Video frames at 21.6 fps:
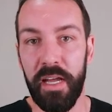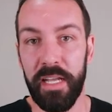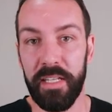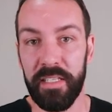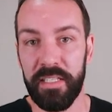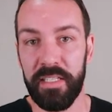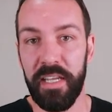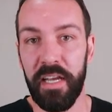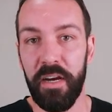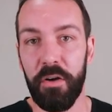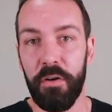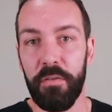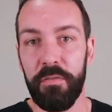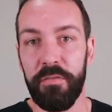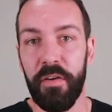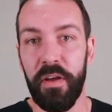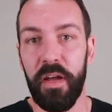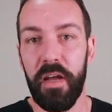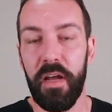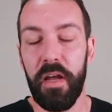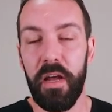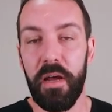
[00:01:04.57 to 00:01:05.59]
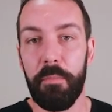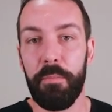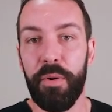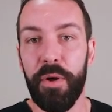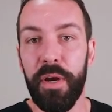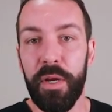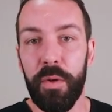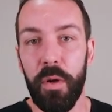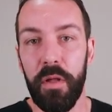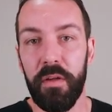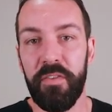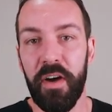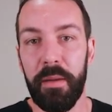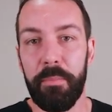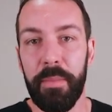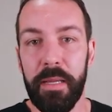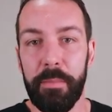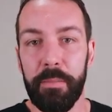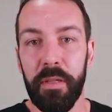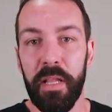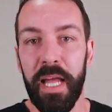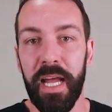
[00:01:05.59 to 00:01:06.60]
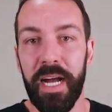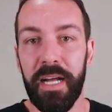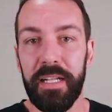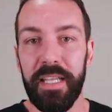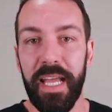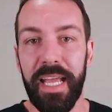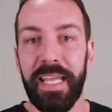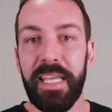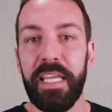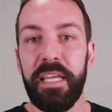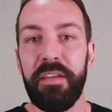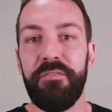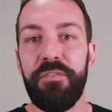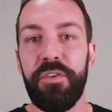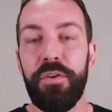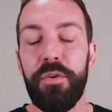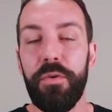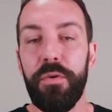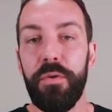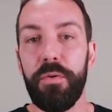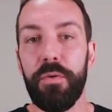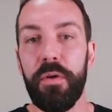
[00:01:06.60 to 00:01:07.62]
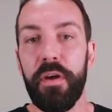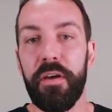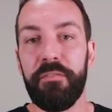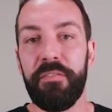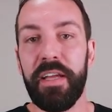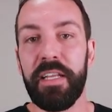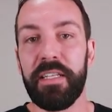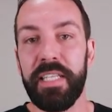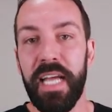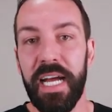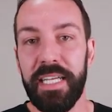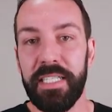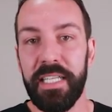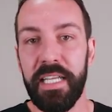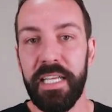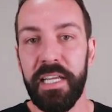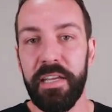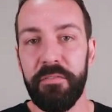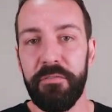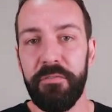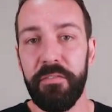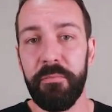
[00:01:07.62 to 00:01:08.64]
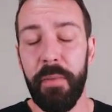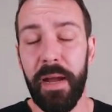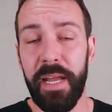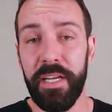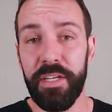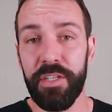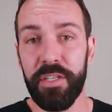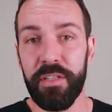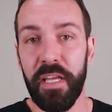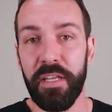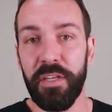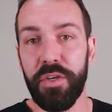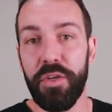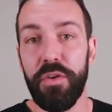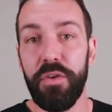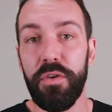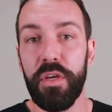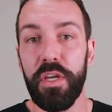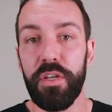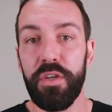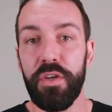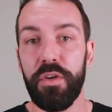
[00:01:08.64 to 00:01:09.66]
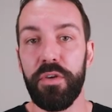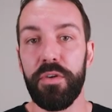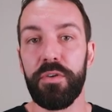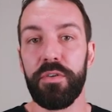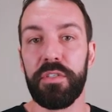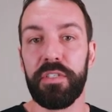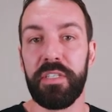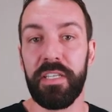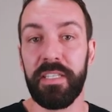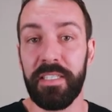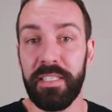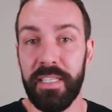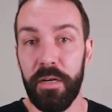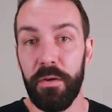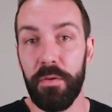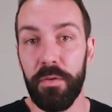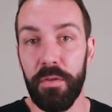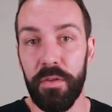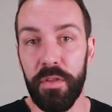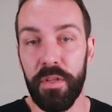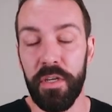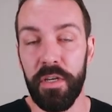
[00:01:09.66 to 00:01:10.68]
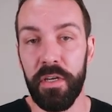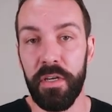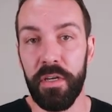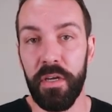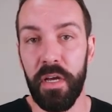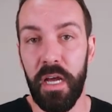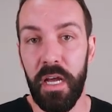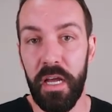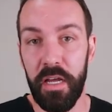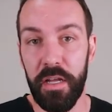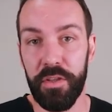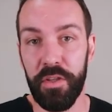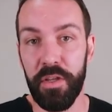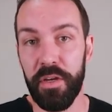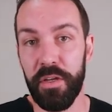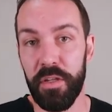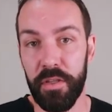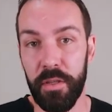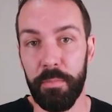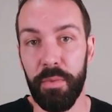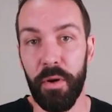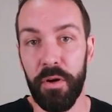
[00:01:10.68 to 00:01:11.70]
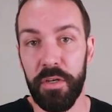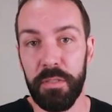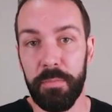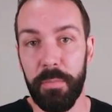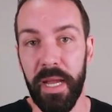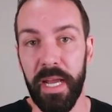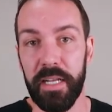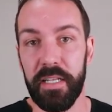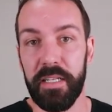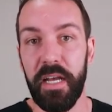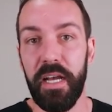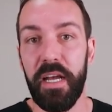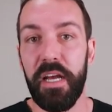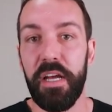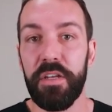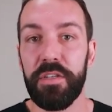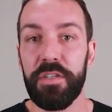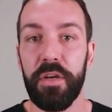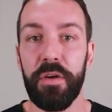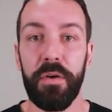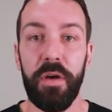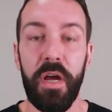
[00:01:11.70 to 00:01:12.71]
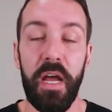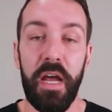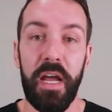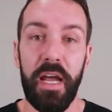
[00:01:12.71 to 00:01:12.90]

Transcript: itself pre-qualify people out and give you fantastic information that you can use to sell the prospect. So